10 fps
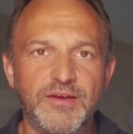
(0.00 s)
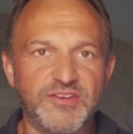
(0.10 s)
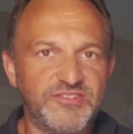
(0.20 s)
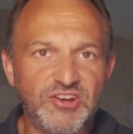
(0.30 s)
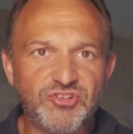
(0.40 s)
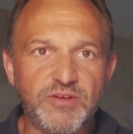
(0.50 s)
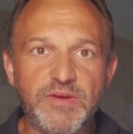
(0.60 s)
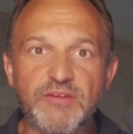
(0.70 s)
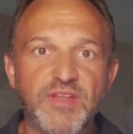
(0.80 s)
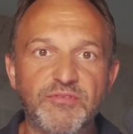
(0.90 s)
essentially
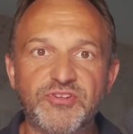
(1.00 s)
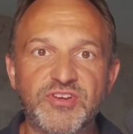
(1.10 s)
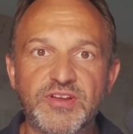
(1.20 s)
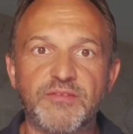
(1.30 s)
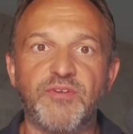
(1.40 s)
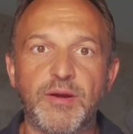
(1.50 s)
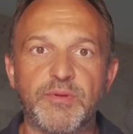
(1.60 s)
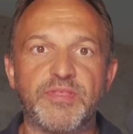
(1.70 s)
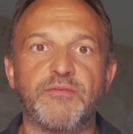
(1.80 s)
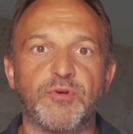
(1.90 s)
we have never seen an
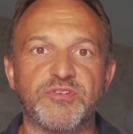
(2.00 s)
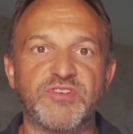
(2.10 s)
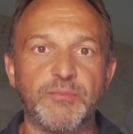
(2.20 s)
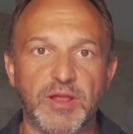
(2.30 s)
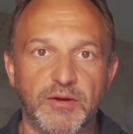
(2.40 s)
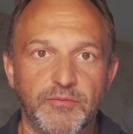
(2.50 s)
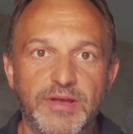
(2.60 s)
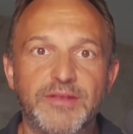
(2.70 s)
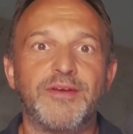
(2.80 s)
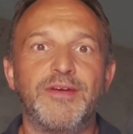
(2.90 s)
environment that was similar,
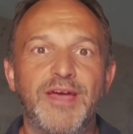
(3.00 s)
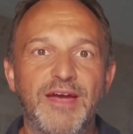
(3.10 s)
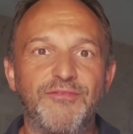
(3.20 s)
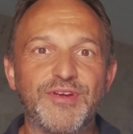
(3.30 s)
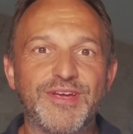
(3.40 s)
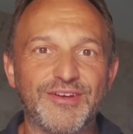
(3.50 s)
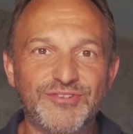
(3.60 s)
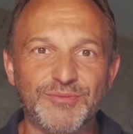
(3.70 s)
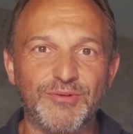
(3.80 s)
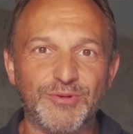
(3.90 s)
right? Every
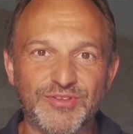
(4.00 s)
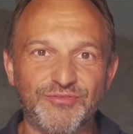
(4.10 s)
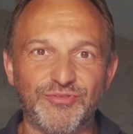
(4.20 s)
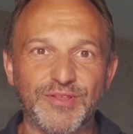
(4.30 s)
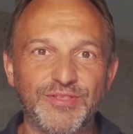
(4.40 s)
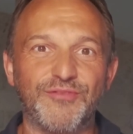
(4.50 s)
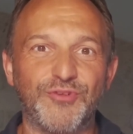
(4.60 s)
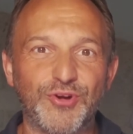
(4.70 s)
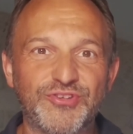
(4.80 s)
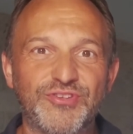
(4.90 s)
customer was different. The
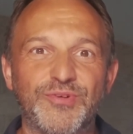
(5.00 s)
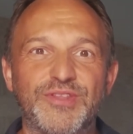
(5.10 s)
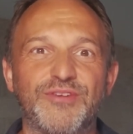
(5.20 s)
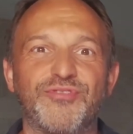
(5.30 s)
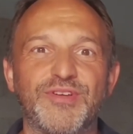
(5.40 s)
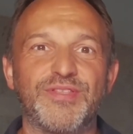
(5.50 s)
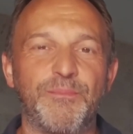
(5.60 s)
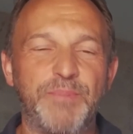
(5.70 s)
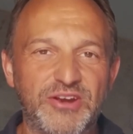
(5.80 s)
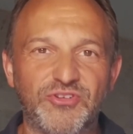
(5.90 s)
versions were different.
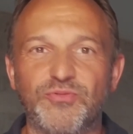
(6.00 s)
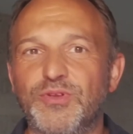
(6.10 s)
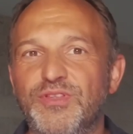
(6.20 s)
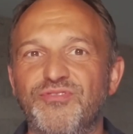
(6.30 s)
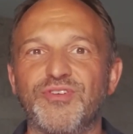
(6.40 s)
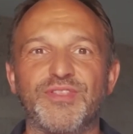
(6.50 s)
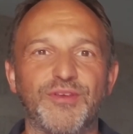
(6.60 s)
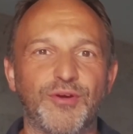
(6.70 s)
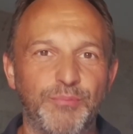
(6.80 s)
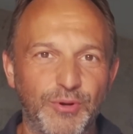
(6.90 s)
The patches were
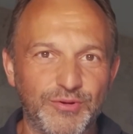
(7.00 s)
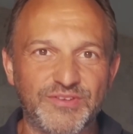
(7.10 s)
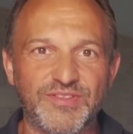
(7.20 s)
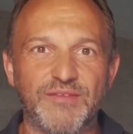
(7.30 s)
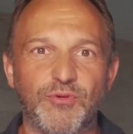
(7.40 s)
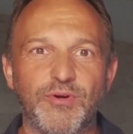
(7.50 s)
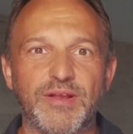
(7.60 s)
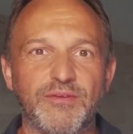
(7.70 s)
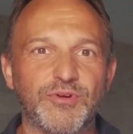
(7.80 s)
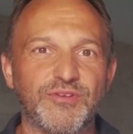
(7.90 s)
different. The components that were
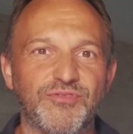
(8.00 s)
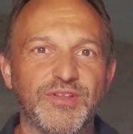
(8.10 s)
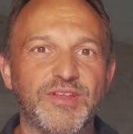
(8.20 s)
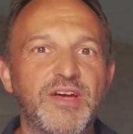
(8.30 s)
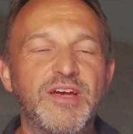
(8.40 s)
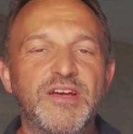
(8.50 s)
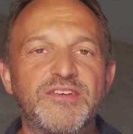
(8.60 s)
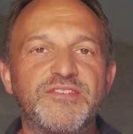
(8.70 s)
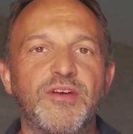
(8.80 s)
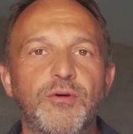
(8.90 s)
running were different.
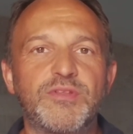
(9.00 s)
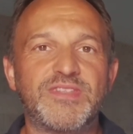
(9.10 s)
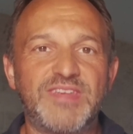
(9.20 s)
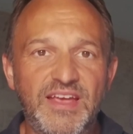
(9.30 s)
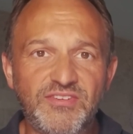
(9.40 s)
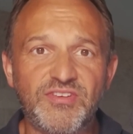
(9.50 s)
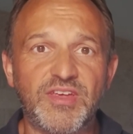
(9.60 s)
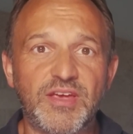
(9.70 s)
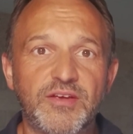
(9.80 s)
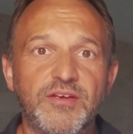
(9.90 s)
So
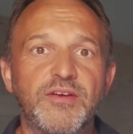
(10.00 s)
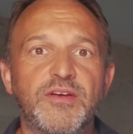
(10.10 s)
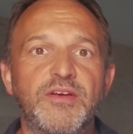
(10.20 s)
testing